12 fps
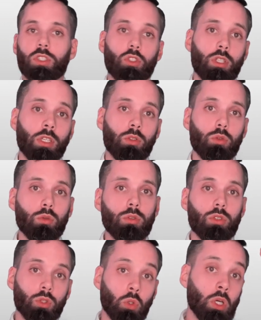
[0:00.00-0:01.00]
you can do
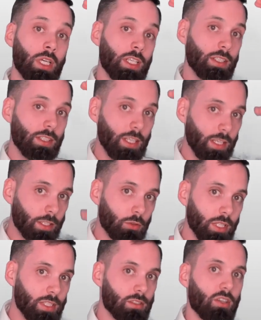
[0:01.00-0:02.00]
to
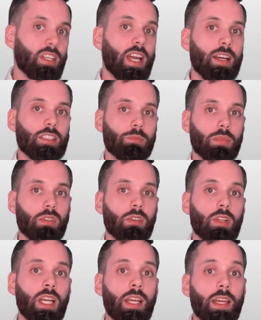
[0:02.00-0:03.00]
decrease your tax
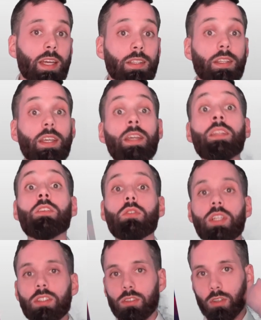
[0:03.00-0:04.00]
bill and
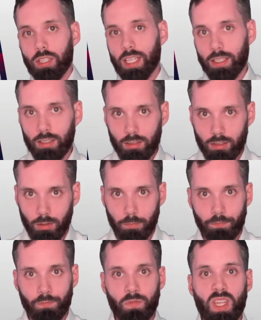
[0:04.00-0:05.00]
increase your net
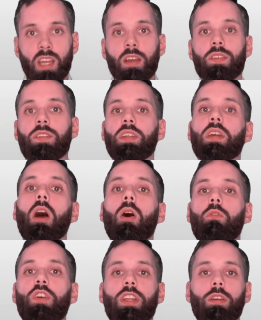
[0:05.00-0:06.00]
income, see
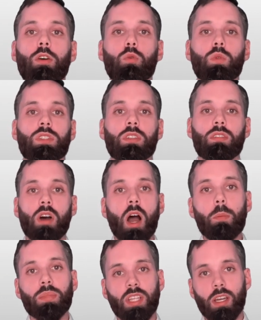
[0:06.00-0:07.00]
our video with the
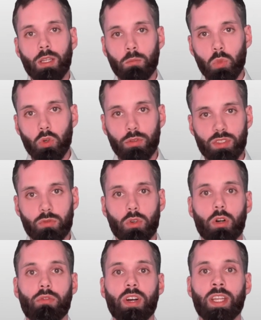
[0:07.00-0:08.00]
top 10 moves
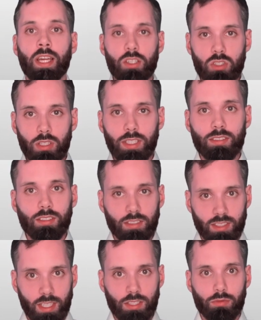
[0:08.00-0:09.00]
for a financially
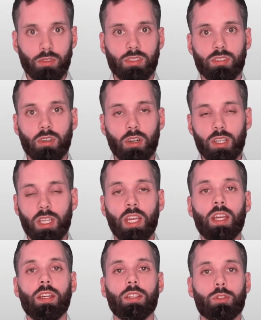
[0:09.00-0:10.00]
successful start
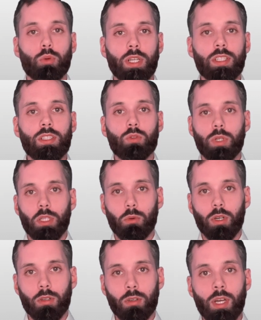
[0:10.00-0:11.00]
in
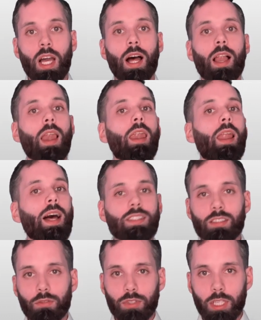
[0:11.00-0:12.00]
2021.
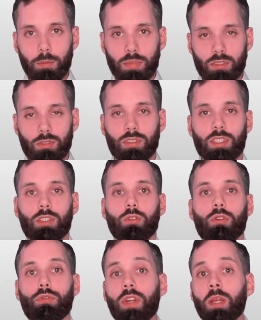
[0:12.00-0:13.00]
Lots of tips to
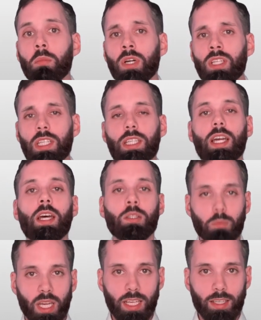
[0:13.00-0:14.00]
secure free money
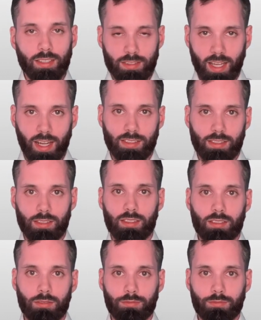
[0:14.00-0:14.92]
and pay less taxes.